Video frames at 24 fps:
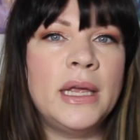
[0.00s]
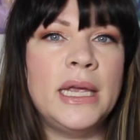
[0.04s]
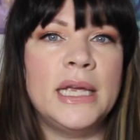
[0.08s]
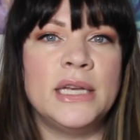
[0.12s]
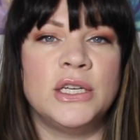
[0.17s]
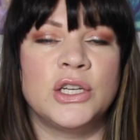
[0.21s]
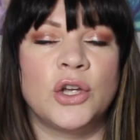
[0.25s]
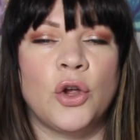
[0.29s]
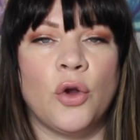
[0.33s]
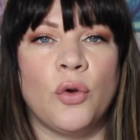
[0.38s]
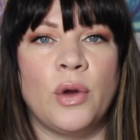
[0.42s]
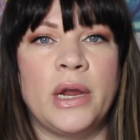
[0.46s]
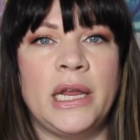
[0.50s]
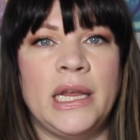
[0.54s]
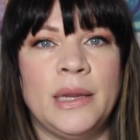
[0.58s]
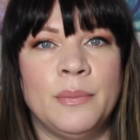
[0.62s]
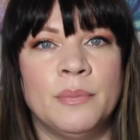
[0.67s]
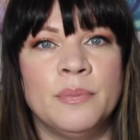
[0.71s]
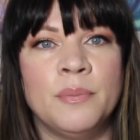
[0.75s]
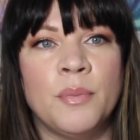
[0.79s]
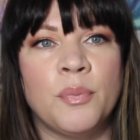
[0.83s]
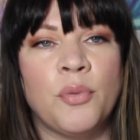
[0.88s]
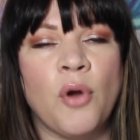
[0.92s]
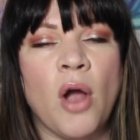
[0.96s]
into
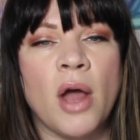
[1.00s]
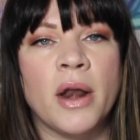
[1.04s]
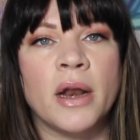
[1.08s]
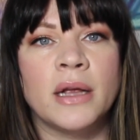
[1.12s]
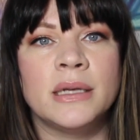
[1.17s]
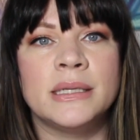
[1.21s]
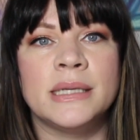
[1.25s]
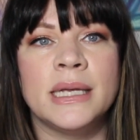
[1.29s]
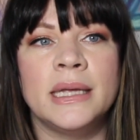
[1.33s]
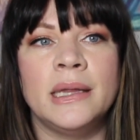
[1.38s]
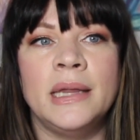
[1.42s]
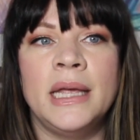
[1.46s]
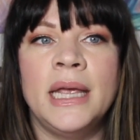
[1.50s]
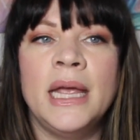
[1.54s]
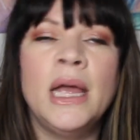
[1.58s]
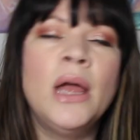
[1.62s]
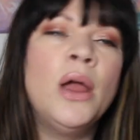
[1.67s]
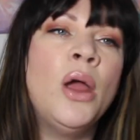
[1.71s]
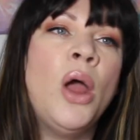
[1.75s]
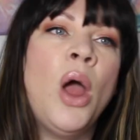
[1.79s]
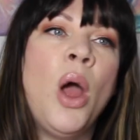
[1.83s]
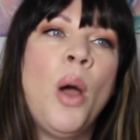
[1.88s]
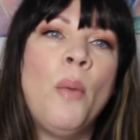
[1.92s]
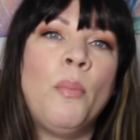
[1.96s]
cream products lately,
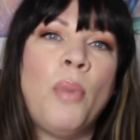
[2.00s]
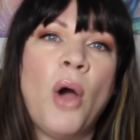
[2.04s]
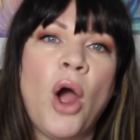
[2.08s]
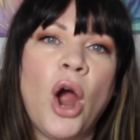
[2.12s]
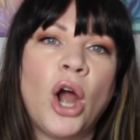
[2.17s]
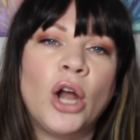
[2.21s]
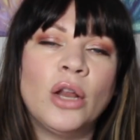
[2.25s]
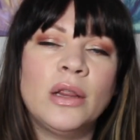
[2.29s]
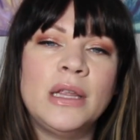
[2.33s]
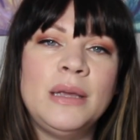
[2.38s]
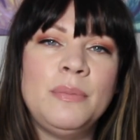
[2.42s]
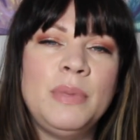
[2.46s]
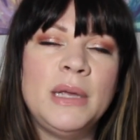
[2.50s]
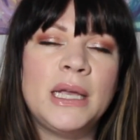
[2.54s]
partly